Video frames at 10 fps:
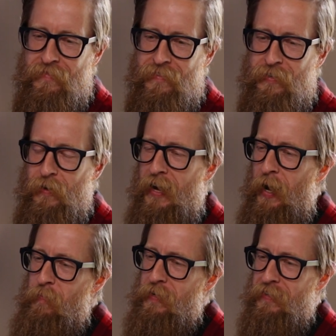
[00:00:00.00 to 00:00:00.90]
So
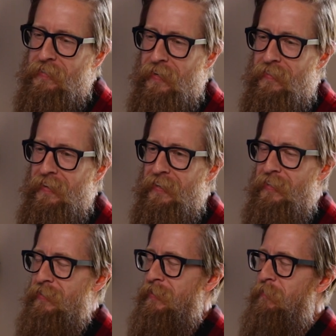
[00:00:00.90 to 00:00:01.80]
happiness, I think,
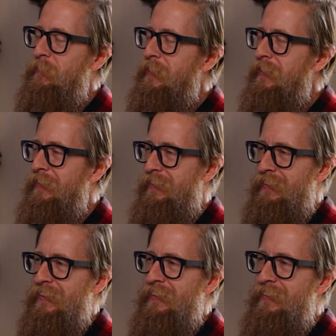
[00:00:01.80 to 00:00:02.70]
is this fleeting
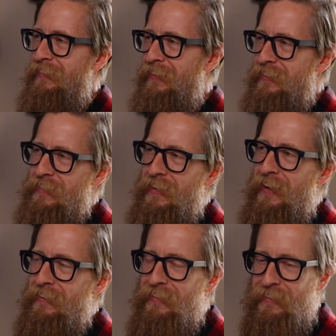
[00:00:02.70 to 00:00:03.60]
thing, like
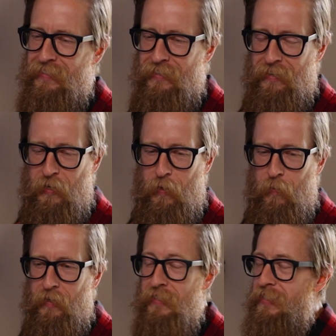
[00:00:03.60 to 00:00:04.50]
sadness.
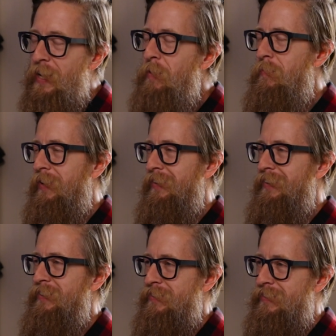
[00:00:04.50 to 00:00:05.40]
Contentment
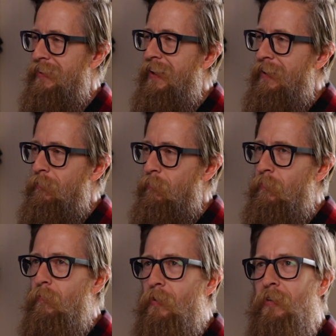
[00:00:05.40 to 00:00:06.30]
is
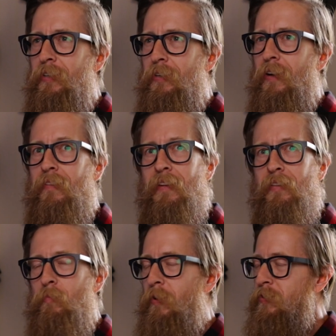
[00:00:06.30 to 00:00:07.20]
really, I
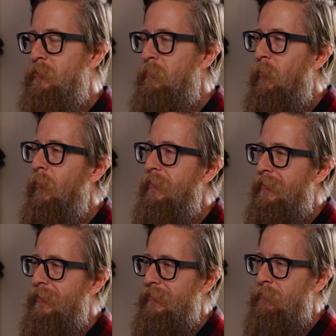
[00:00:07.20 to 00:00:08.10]
think, the most
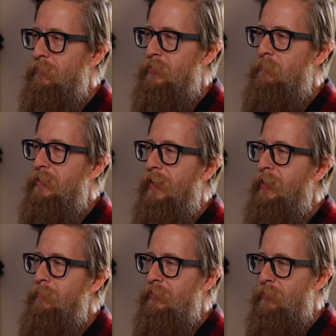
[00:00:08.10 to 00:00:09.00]
important thing that we should be
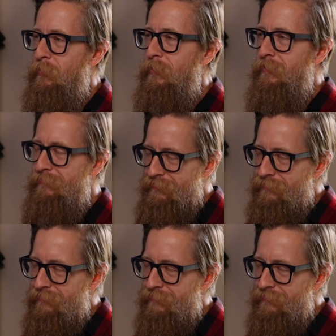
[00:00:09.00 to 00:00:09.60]
aiming toward.